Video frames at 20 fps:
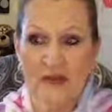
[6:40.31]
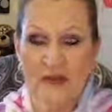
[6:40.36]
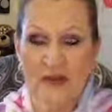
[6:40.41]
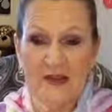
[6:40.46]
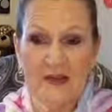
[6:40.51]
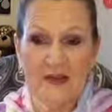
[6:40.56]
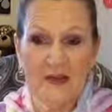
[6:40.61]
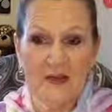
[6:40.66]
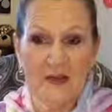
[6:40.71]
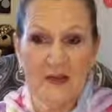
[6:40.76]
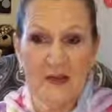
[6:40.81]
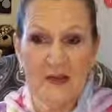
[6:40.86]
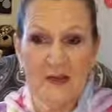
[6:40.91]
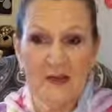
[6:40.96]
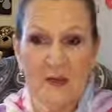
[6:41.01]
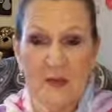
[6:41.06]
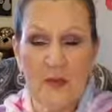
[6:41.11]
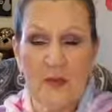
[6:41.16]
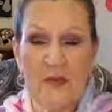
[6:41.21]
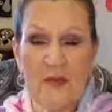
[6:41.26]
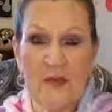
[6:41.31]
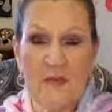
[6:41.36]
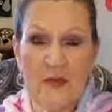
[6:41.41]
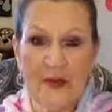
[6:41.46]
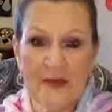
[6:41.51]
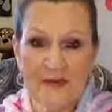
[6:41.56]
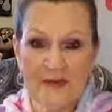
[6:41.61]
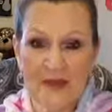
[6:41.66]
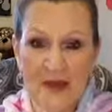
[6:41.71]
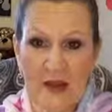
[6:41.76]
It's, it's when we
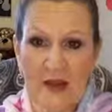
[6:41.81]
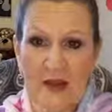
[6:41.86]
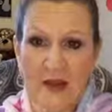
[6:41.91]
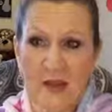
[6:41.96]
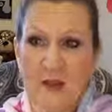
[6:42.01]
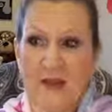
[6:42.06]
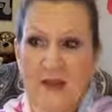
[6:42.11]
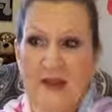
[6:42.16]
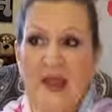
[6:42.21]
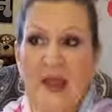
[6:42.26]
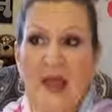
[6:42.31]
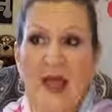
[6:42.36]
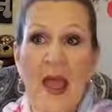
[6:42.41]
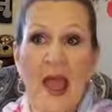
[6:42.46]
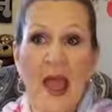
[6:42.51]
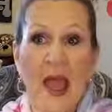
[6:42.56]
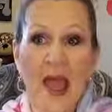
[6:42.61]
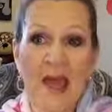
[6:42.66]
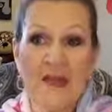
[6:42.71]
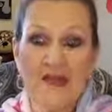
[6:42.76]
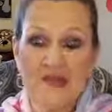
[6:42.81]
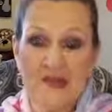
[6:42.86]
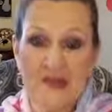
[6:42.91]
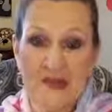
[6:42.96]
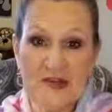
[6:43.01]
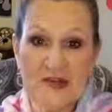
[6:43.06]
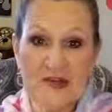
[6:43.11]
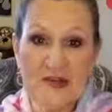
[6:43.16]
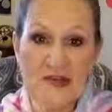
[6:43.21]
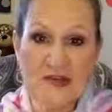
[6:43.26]
bust out and we
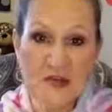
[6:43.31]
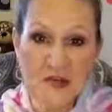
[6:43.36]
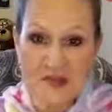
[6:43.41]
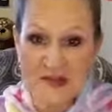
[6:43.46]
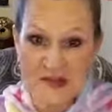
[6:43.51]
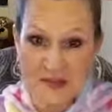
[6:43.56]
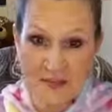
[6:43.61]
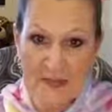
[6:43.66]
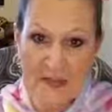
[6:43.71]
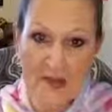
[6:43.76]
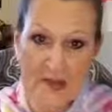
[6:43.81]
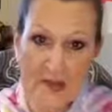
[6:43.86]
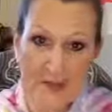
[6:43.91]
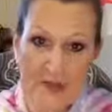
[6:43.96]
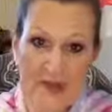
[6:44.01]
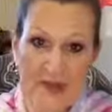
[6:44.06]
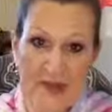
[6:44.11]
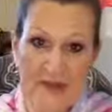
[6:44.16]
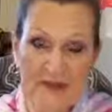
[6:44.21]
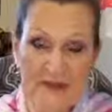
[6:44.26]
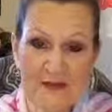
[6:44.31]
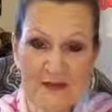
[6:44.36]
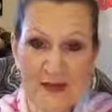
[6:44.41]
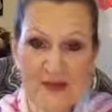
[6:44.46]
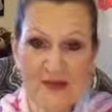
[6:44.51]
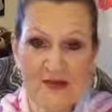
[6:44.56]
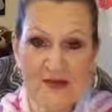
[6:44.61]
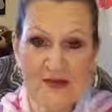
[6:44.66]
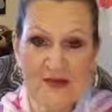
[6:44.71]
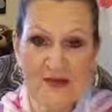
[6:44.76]
actually do something unique and
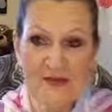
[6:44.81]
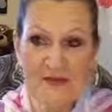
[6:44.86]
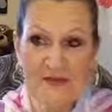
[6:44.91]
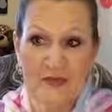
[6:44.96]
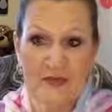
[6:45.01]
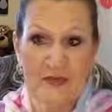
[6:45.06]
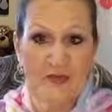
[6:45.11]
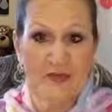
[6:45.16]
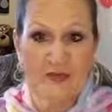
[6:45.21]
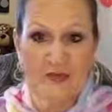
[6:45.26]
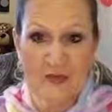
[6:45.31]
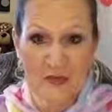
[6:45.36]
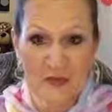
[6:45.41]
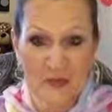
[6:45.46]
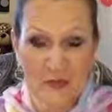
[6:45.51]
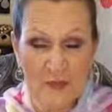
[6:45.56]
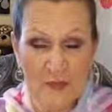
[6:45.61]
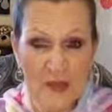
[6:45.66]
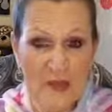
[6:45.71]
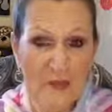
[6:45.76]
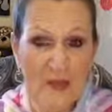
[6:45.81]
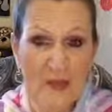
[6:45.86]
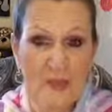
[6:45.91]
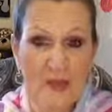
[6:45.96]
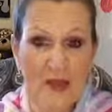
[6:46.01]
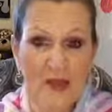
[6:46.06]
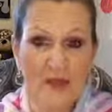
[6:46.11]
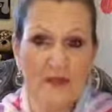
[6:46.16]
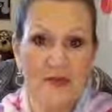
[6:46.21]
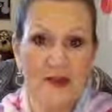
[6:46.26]
special and different that serves people
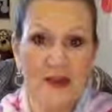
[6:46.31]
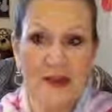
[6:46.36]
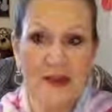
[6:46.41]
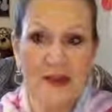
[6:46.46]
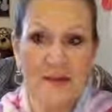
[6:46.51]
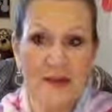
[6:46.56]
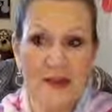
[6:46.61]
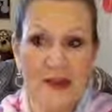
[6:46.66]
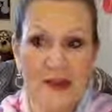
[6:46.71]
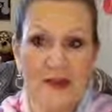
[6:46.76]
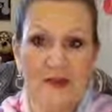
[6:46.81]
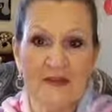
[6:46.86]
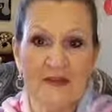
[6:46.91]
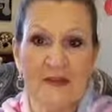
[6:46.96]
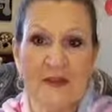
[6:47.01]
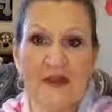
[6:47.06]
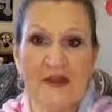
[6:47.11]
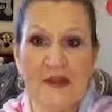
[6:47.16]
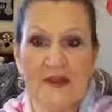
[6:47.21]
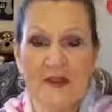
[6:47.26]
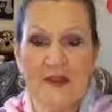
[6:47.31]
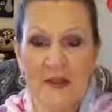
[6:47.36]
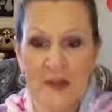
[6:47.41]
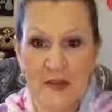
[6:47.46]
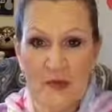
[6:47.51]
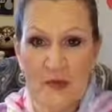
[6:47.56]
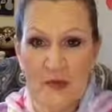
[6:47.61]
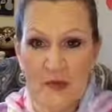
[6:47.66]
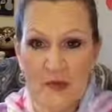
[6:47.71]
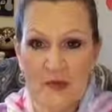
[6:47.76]
better than anybody else that we
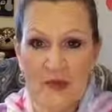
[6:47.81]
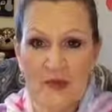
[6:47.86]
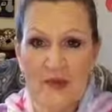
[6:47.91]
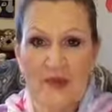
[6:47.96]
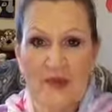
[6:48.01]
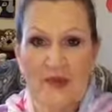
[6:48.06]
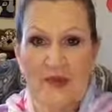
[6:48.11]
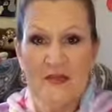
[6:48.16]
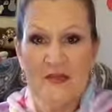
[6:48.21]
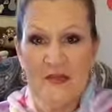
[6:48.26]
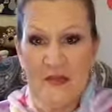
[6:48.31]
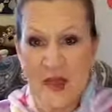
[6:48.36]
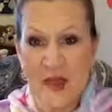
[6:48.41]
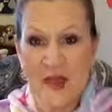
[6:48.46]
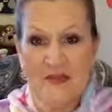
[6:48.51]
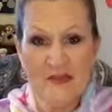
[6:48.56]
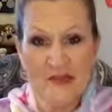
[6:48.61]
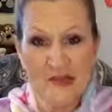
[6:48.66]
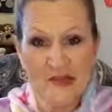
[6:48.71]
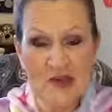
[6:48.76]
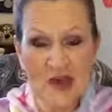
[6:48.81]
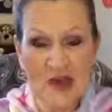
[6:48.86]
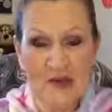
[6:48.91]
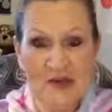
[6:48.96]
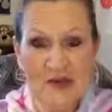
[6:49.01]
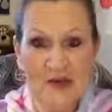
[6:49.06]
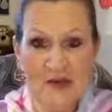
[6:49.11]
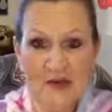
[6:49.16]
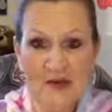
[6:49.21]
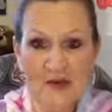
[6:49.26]
really thrive and shine
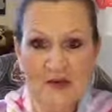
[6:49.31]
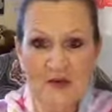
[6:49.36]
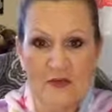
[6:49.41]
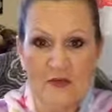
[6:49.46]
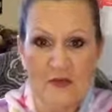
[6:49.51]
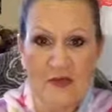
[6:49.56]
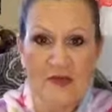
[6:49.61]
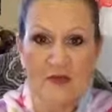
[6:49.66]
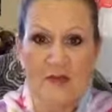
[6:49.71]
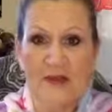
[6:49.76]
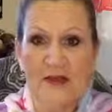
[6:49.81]
in the industry.